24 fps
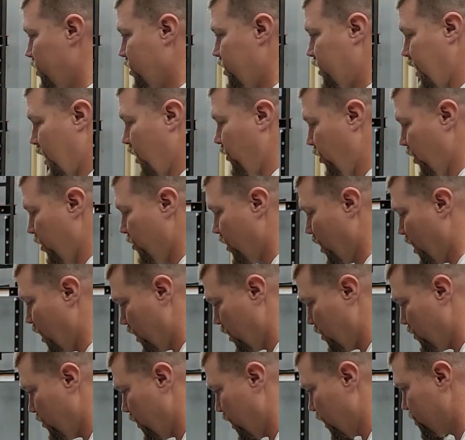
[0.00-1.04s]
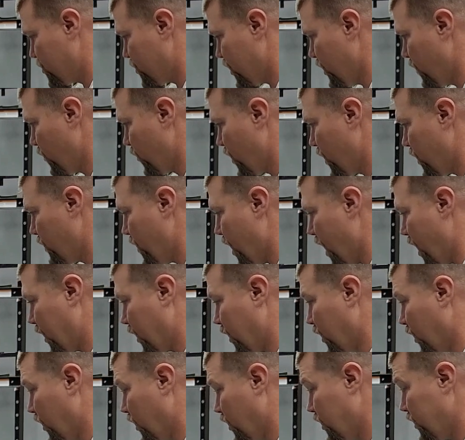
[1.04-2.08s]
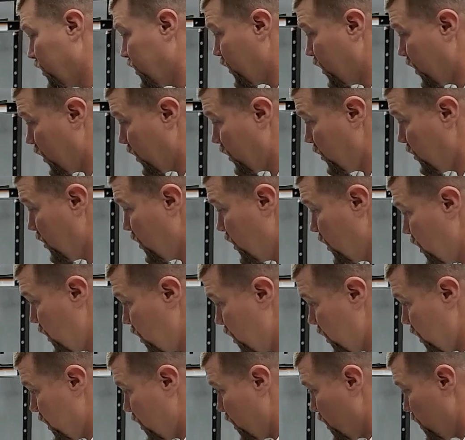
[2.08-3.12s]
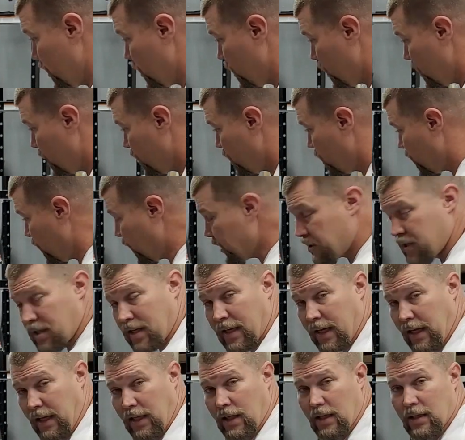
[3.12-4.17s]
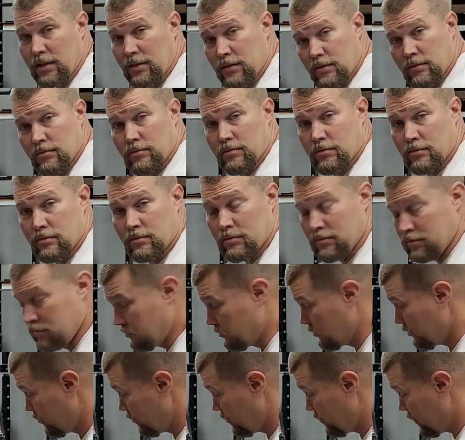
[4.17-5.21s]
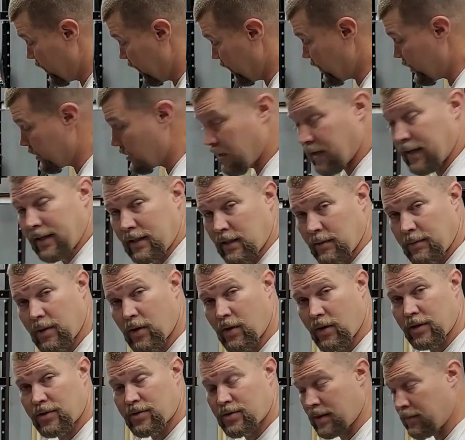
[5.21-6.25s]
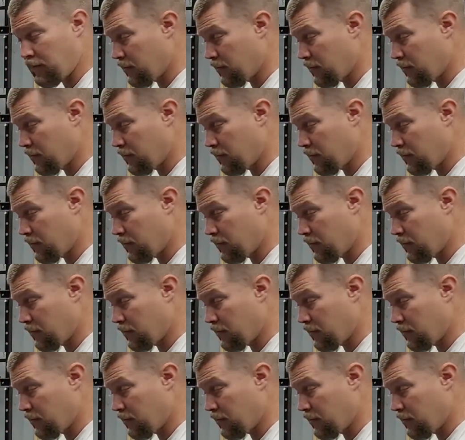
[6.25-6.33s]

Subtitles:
just got to put my trim ring back on, and then that should get it. That's exciting. Let me go get a trim